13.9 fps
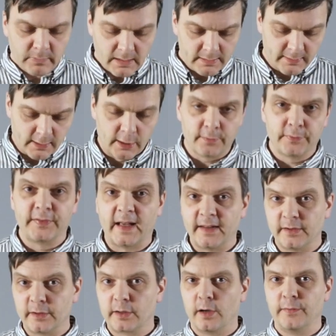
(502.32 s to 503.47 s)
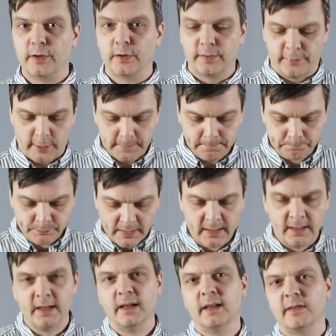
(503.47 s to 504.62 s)
the kind of standard coffee on the farm.
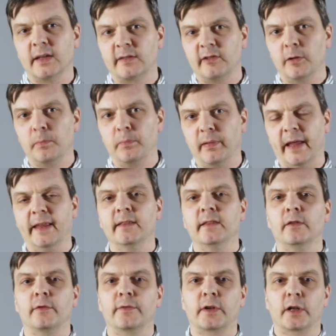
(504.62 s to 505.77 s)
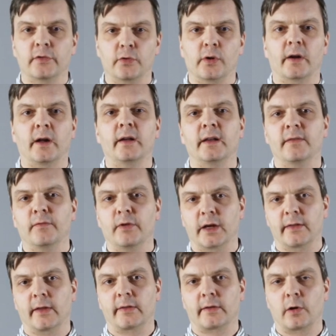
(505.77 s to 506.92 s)
It's actually a blend of Caturra and
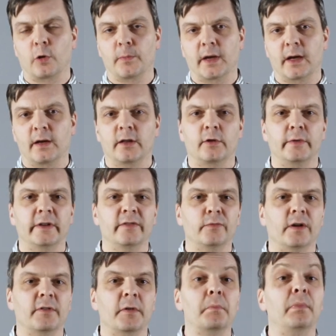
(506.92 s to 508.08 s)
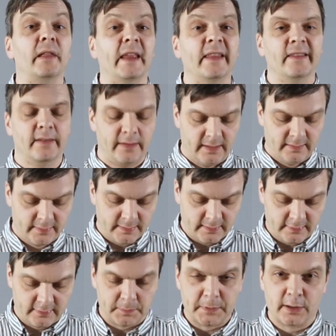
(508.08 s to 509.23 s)
Variedad Colombia. And the reason why we blended this
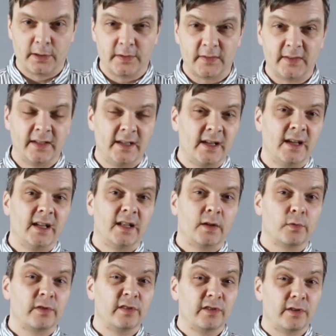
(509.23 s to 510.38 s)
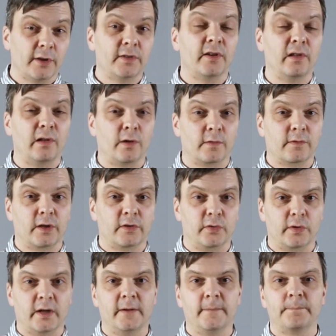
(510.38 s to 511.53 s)
is because there was not a lot of
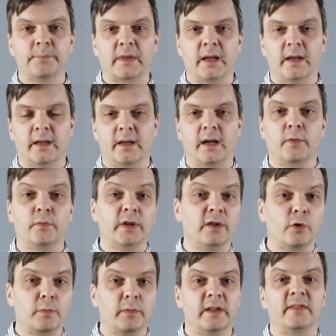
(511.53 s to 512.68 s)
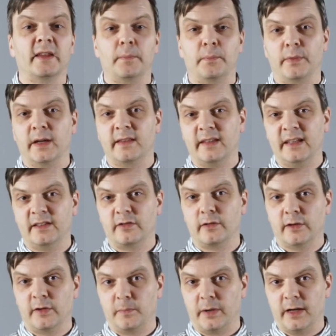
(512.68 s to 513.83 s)
Caturra, and we normally separate each
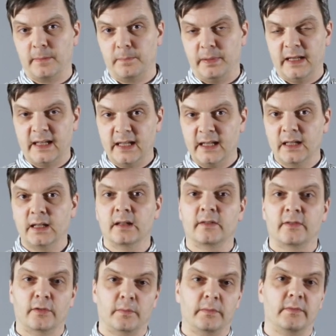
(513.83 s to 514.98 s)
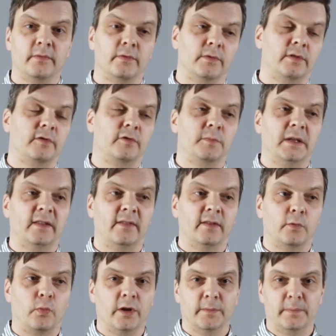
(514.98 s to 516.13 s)
lot by picking, so which means
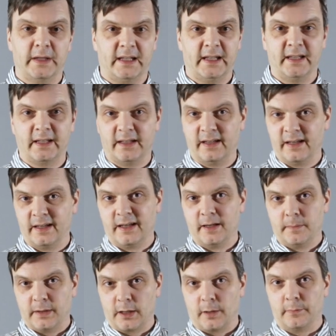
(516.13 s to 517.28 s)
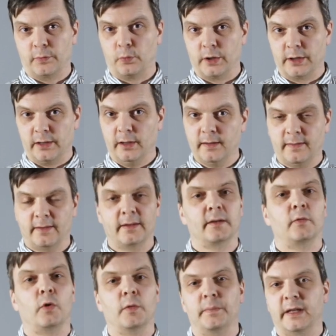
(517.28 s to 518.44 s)
one picking becomes one lot.
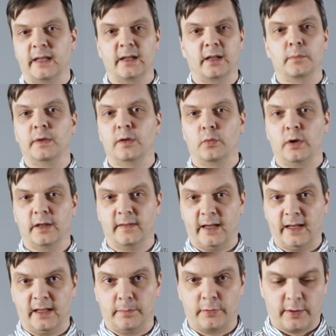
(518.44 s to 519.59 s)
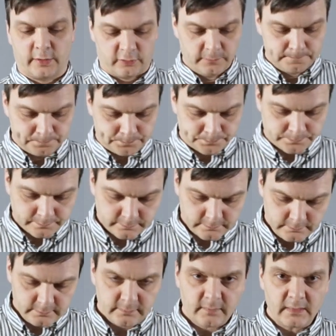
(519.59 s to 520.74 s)
One picking can be a daily production.
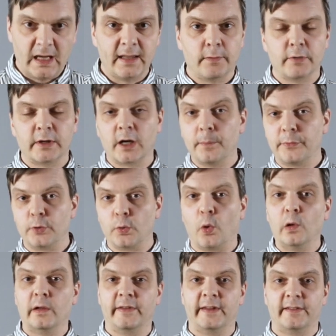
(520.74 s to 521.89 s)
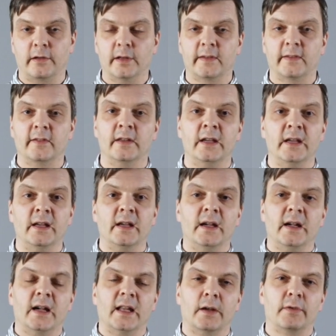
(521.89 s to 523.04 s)
And then we cut through all of these lots,
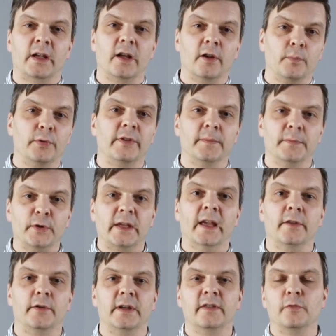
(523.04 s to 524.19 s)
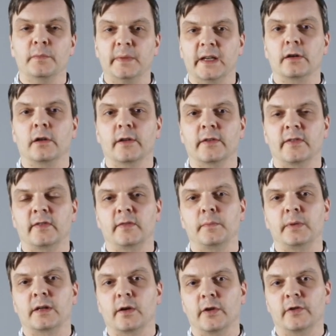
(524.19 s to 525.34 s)
and then we kind of put them together into bigger lots
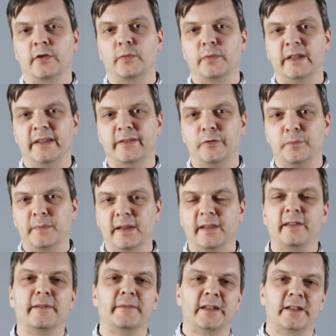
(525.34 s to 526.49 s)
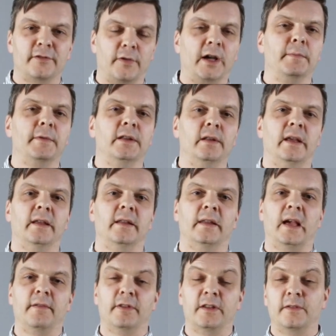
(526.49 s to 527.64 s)
because we need to mill them in a dry mill, and
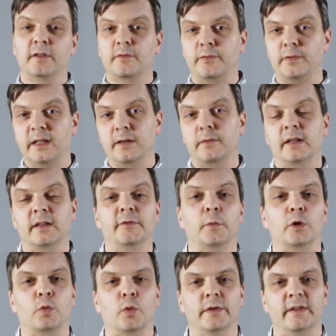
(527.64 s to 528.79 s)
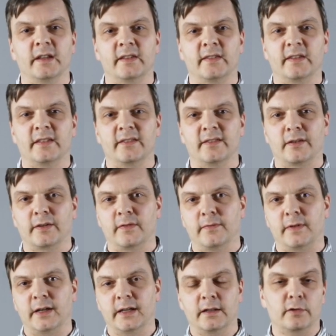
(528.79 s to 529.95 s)
having really, really small quantities is not
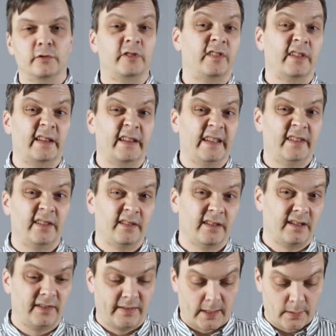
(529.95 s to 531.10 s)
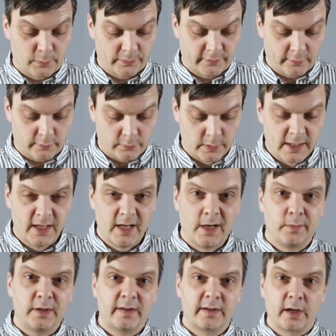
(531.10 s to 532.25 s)
very logistically sound. So
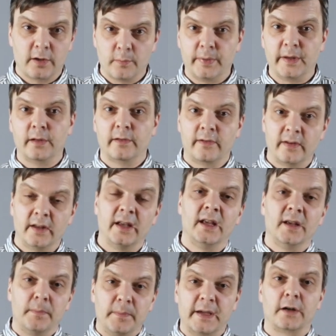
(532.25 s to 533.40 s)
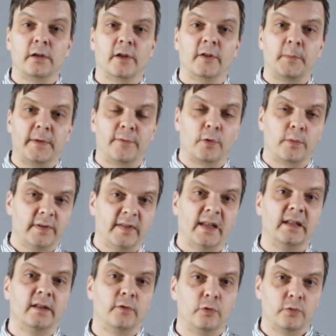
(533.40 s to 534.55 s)
we need to kind of build bigger lots before we
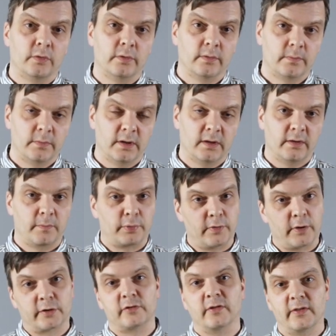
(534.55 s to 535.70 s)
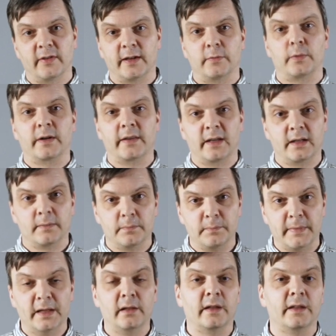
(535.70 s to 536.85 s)
send it to the production site where they
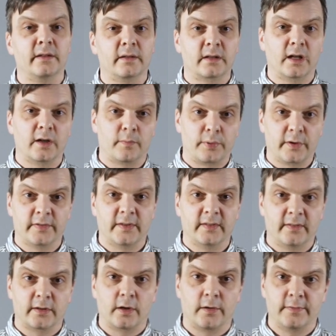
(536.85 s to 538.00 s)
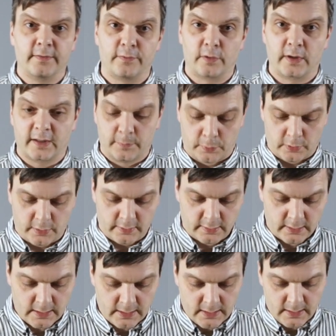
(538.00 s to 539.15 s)
mill and kind of process the coffee for export.
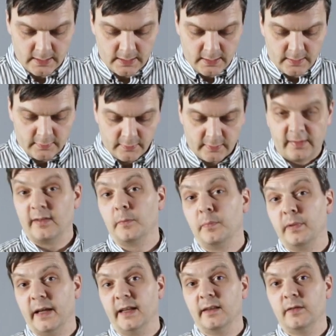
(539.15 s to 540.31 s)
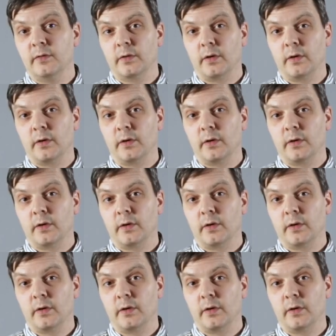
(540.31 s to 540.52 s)
So this is a blend